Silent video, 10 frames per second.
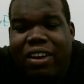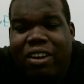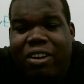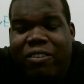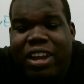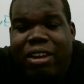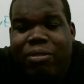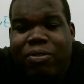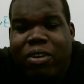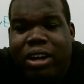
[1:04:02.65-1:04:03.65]
on the grid
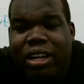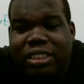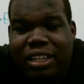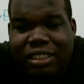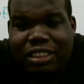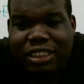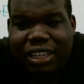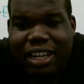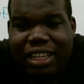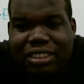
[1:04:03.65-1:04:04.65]
for as long as she
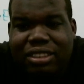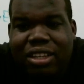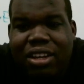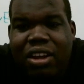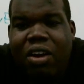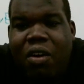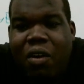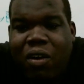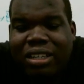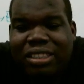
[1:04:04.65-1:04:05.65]
likes,
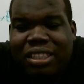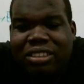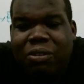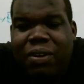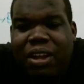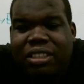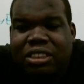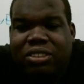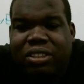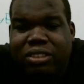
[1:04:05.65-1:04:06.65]
or until she falls
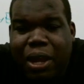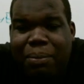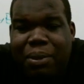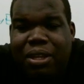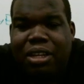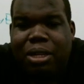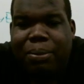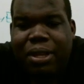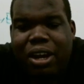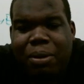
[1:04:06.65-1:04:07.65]
into a trap. The
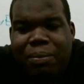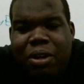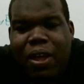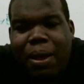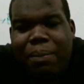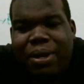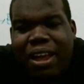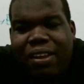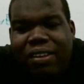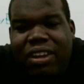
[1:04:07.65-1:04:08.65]
player can move up,
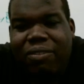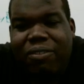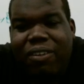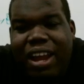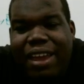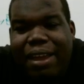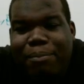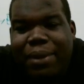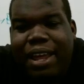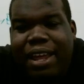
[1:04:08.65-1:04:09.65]
down, left, right,
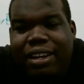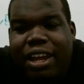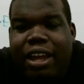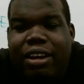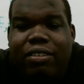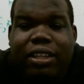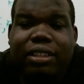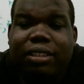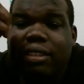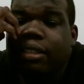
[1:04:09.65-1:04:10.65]
but not diagonally.
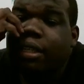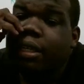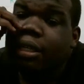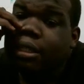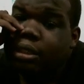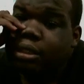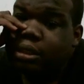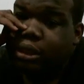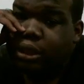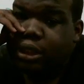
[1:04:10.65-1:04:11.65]

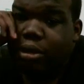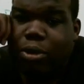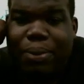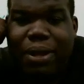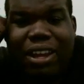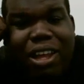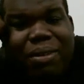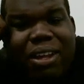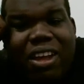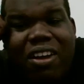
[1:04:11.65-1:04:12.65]
She will pick up
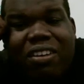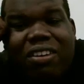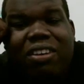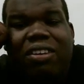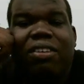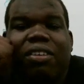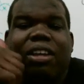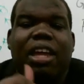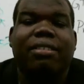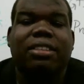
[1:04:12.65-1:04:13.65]
gold
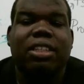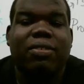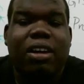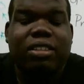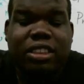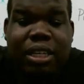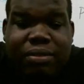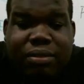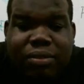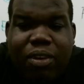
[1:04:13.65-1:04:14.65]
if she walks
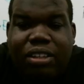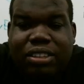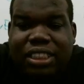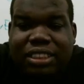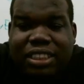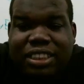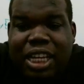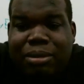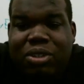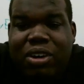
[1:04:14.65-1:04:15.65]
into the
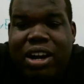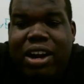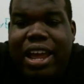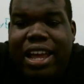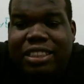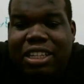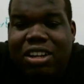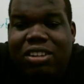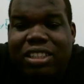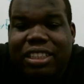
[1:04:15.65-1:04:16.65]
same square as the
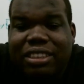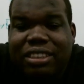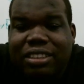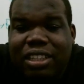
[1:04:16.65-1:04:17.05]
gold is.